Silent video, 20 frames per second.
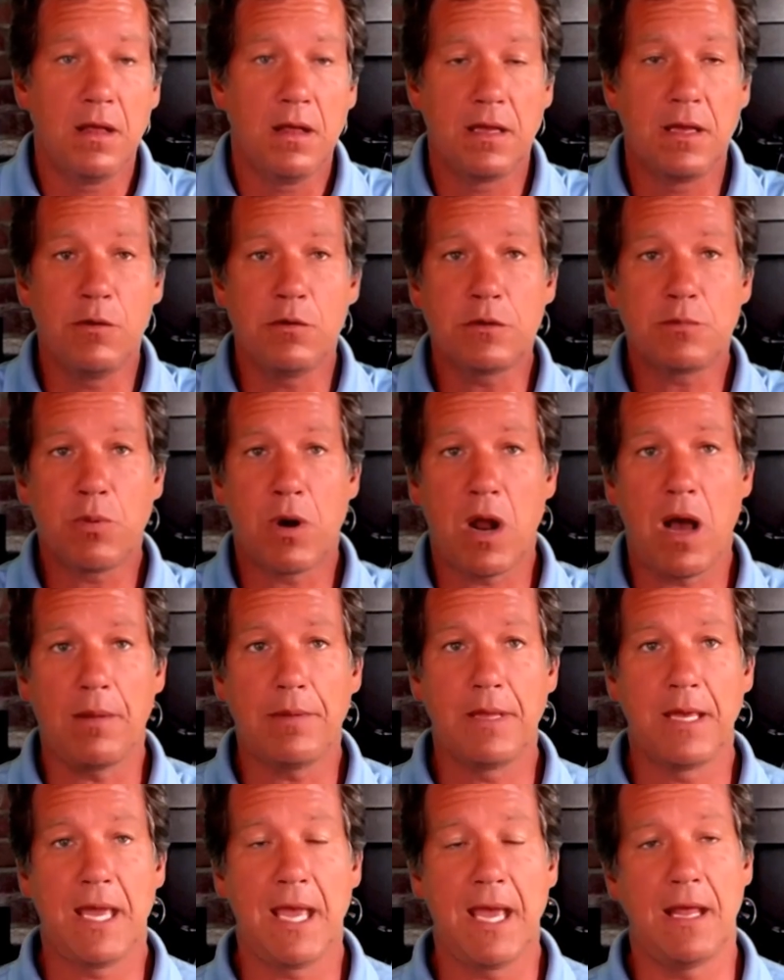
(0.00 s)
He was
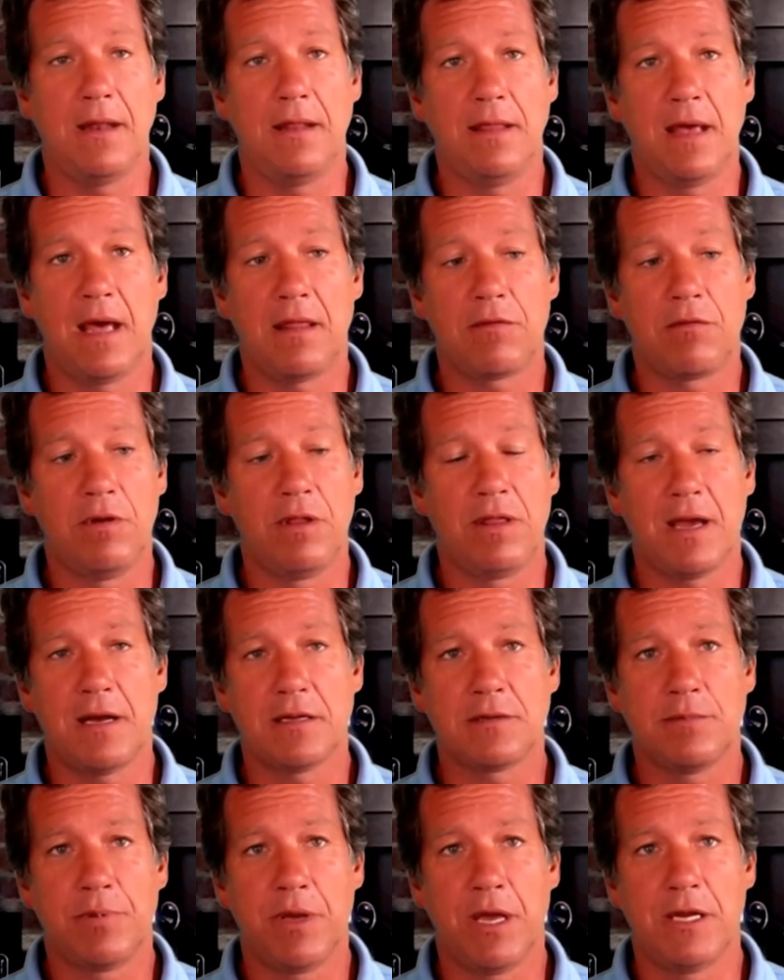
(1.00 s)
probably handed that
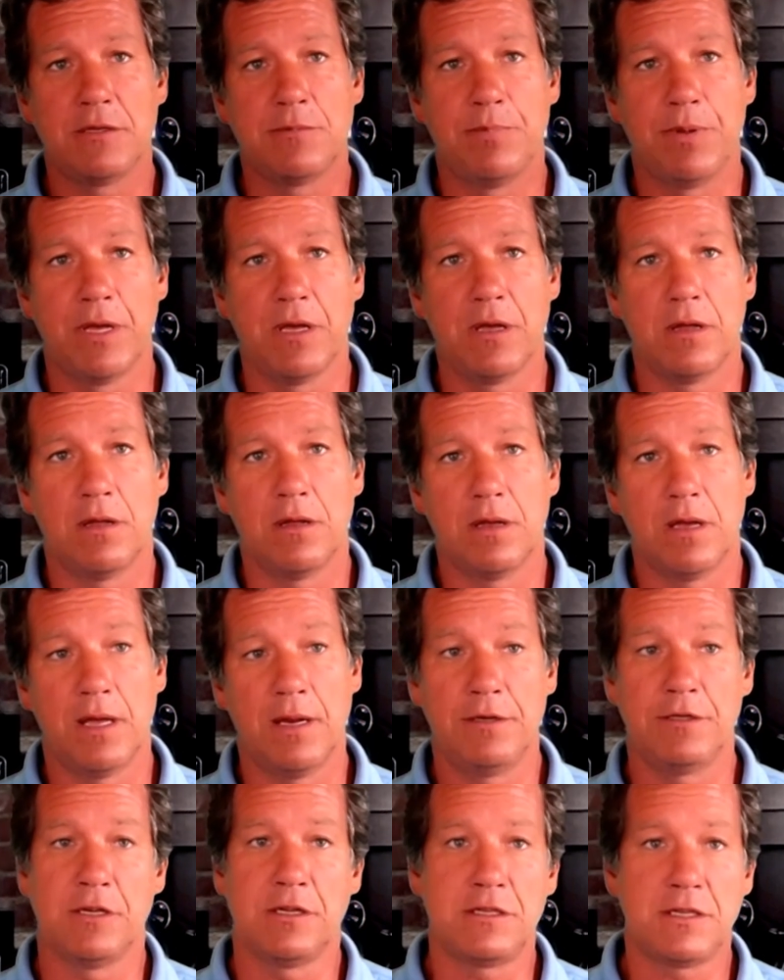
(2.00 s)
3,000-page bill
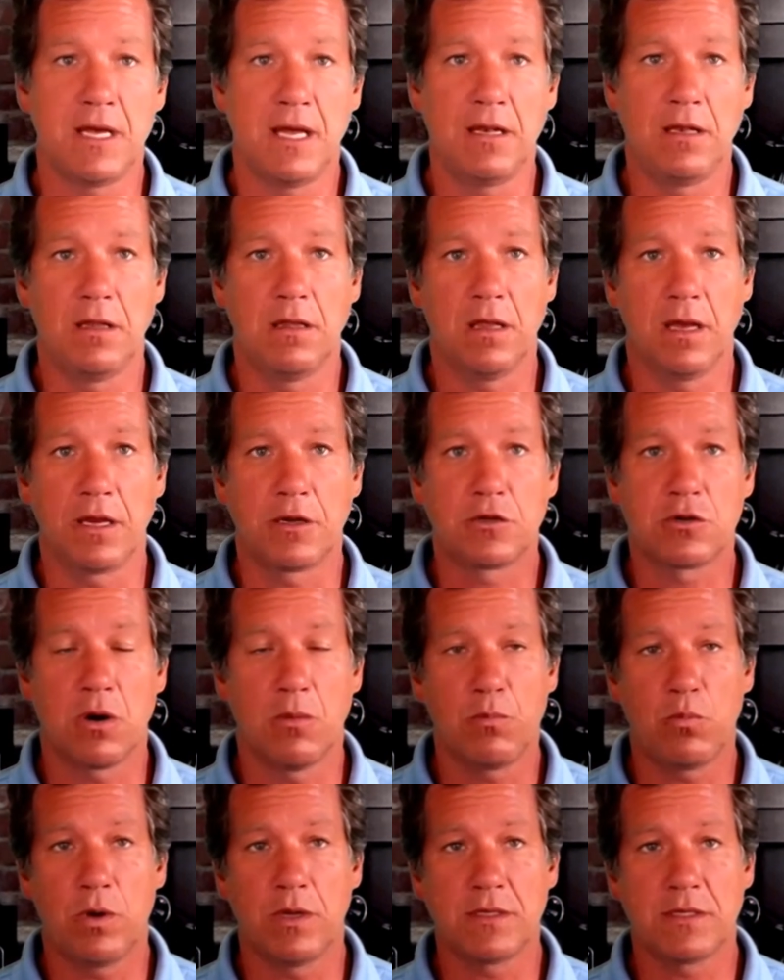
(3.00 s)
and just said, like,
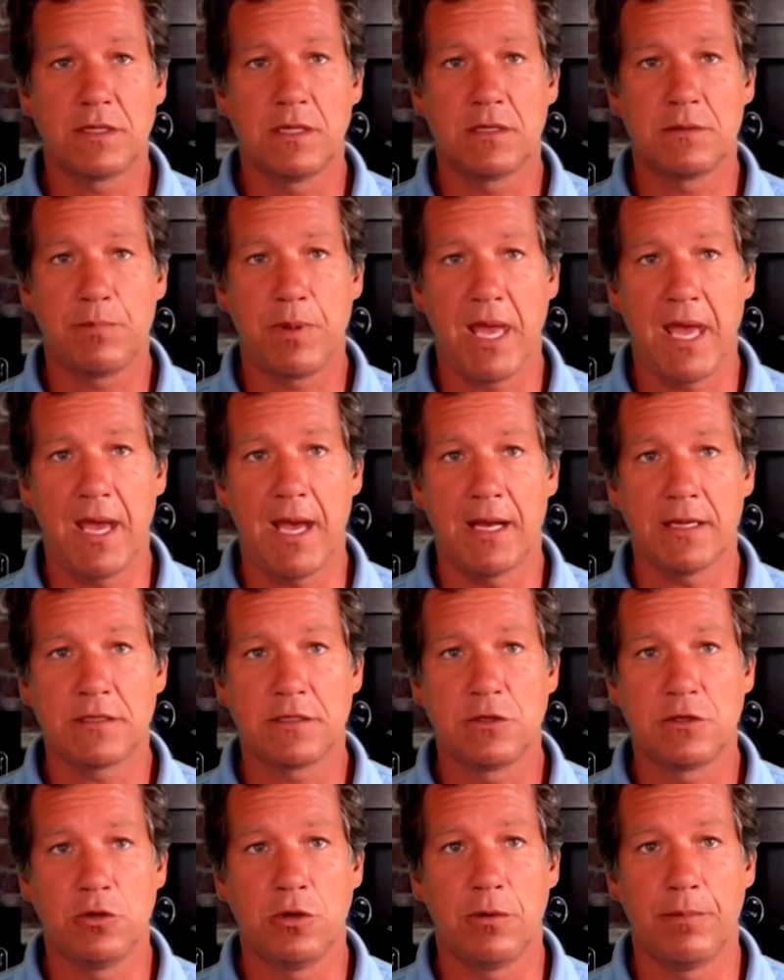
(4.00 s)
Trump wants this
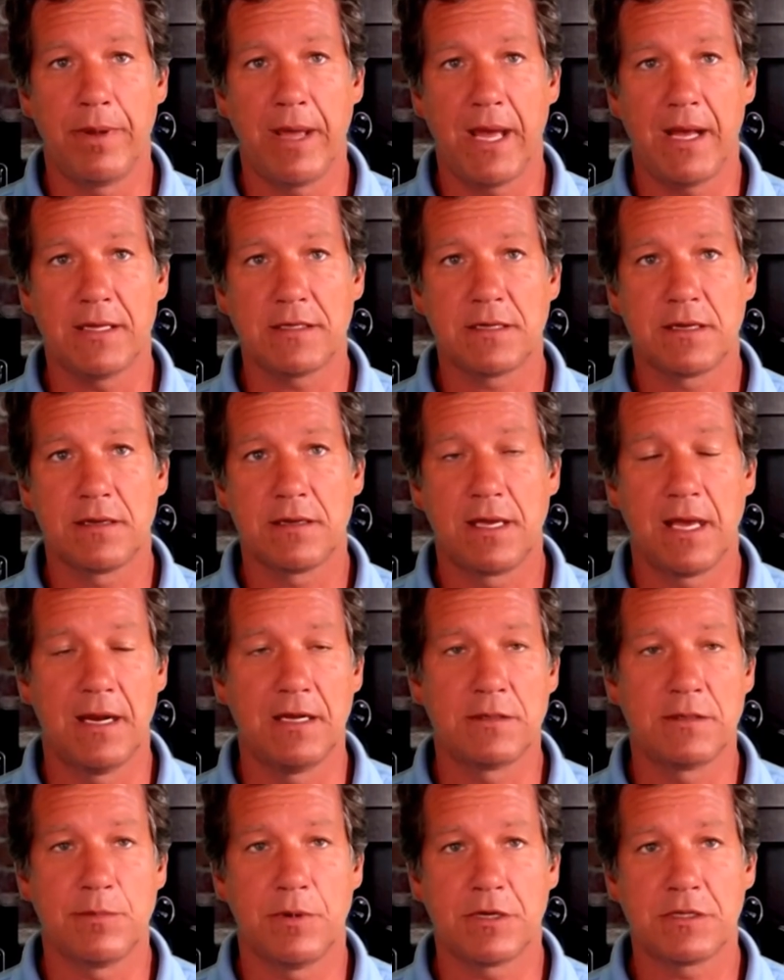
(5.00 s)
passed, do your best,
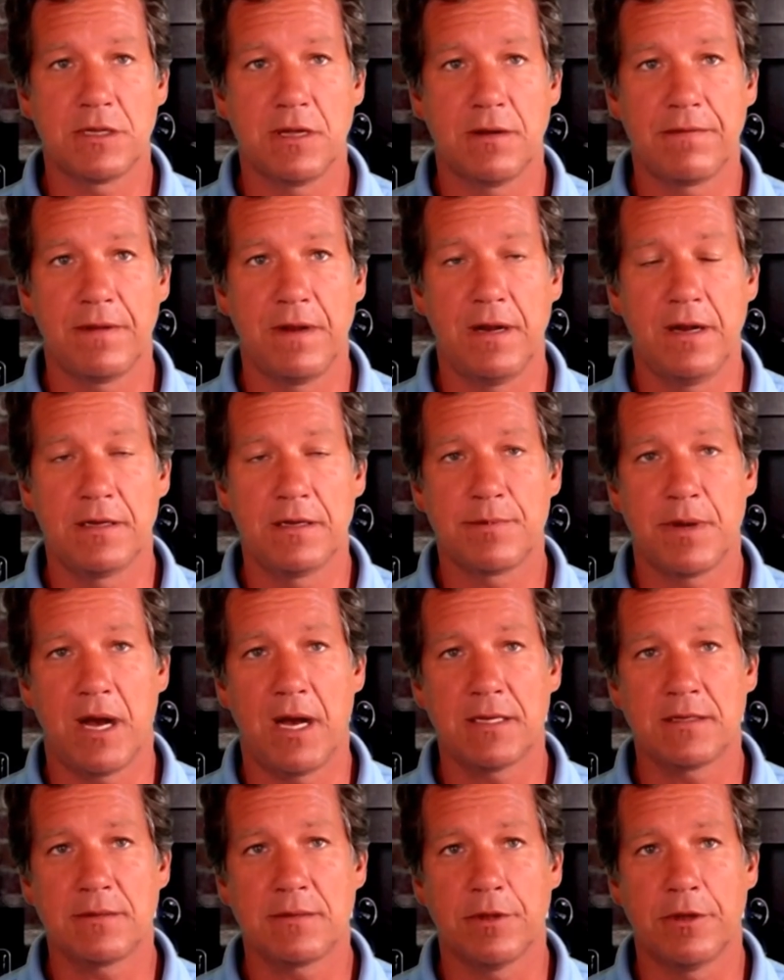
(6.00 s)
get as much stuff in it as
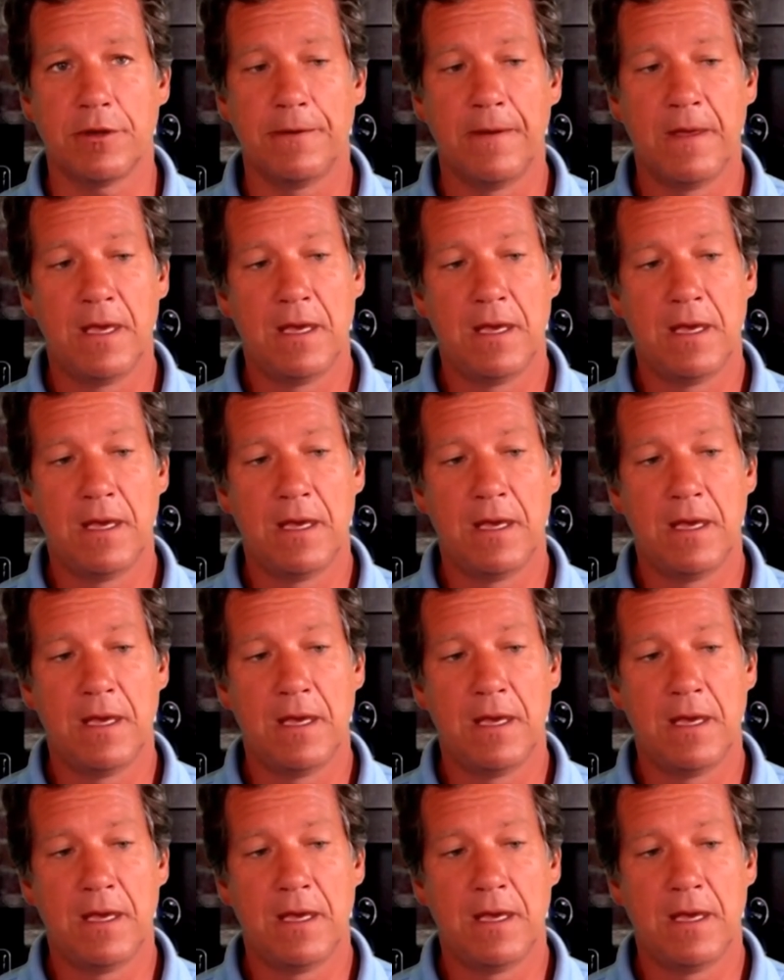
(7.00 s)
possible.